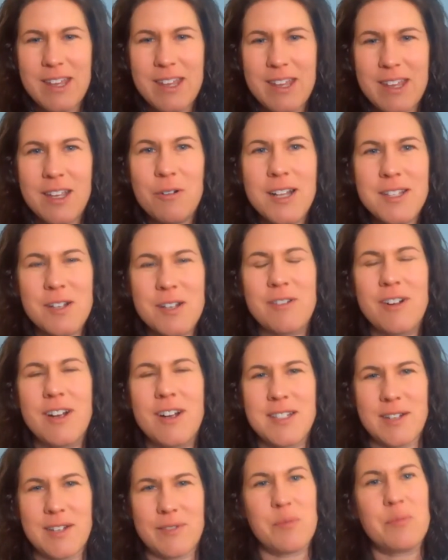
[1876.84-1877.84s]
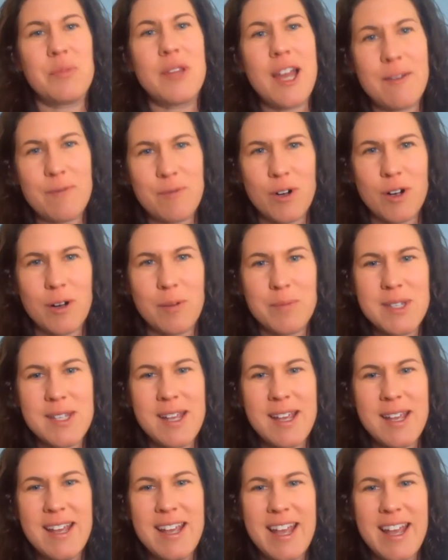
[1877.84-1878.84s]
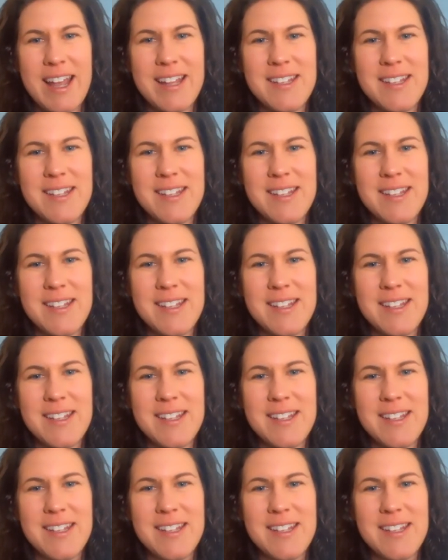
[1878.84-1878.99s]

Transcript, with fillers: that can cross across different platforms.